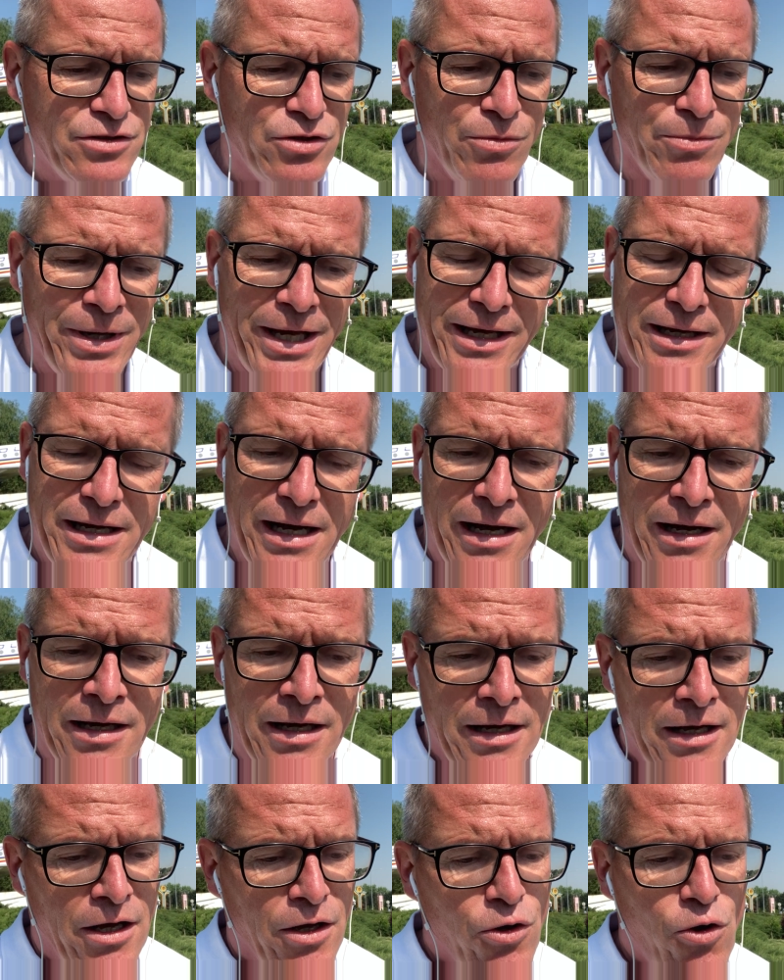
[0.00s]
You make a
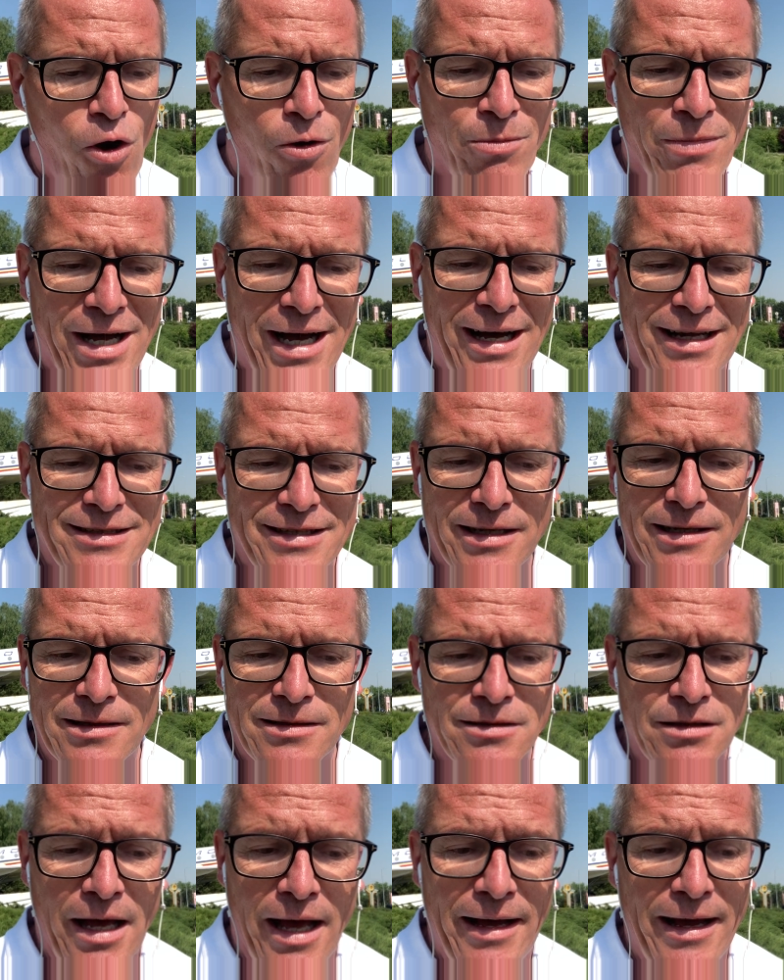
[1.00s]

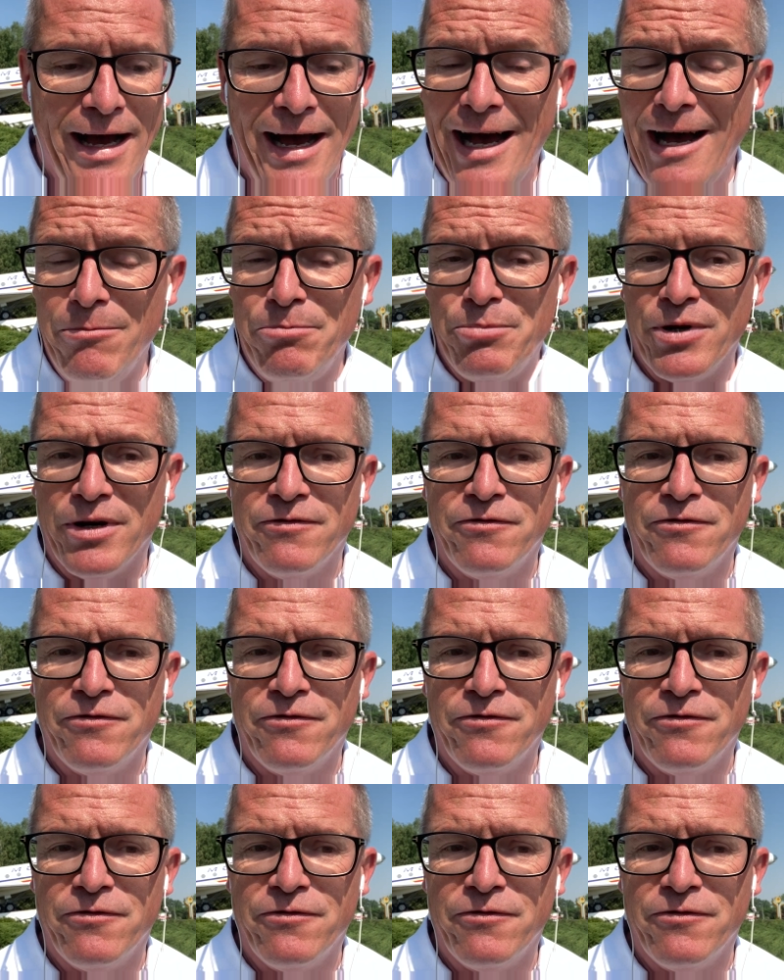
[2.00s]
Comrade a hub